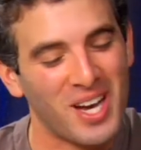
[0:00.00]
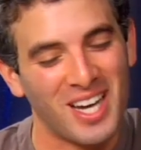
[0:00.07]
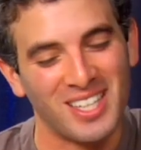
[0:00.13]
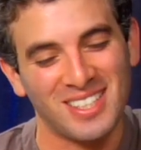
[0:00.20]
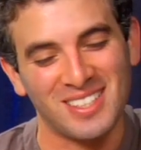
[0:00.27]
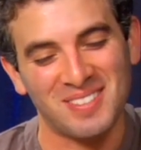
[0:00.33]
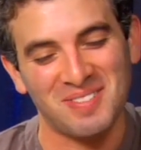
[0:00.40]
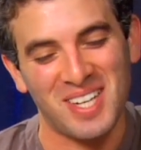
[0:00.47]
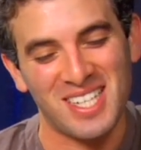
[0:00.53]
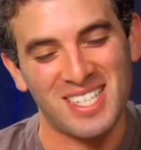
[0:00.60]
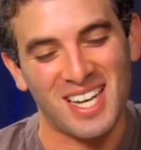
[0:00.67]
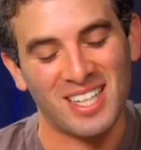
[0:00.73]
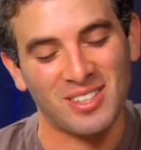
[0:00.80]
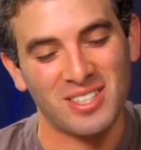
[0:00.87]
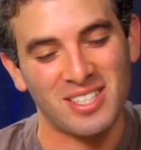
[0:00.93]
And my
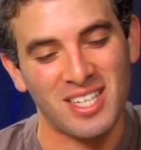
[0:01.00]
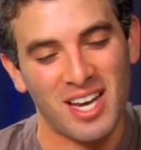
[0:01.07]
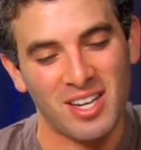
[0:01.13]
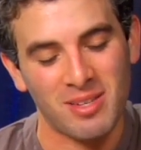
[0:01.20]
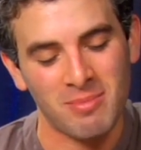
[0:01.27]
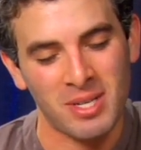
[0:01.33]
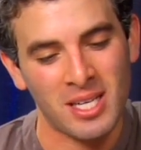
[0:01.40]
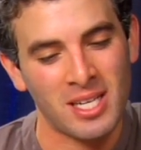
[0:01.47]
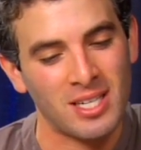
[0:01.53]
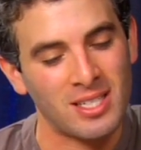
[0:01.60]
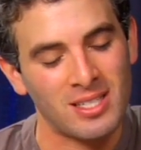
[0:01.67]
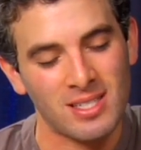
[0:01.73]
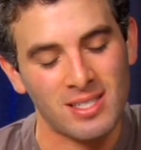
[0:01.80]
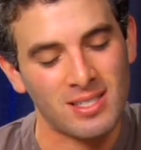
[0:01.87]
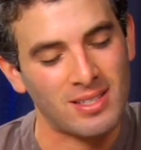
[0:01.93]
dad looked down at me and he
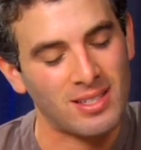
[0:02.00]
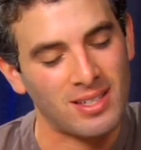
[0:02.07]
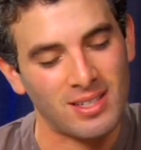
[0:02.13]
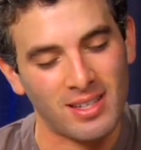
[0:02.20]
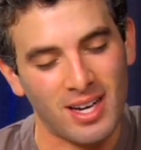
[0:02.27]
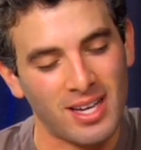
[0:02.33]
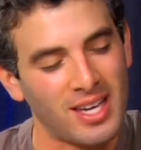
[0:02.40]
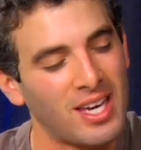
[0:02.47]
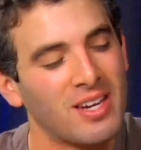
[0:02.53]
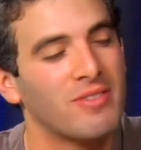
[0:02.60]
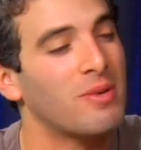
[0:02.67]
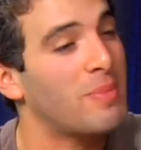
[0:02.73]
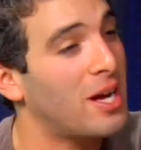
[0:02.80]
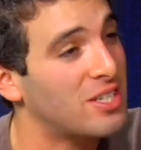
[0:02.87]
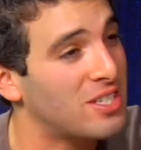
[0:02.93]
just, I can't
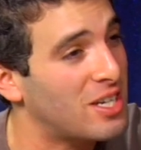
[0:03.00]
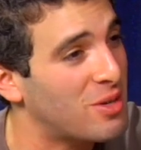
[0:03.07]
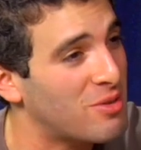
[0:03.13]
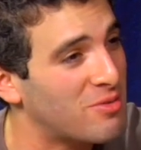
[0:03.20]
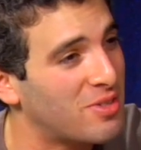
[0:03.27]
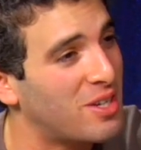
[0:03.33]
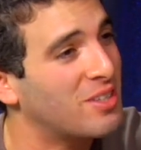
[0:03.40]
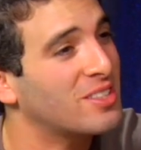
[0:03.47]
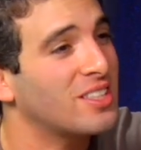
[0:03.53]
even imagine how he felt.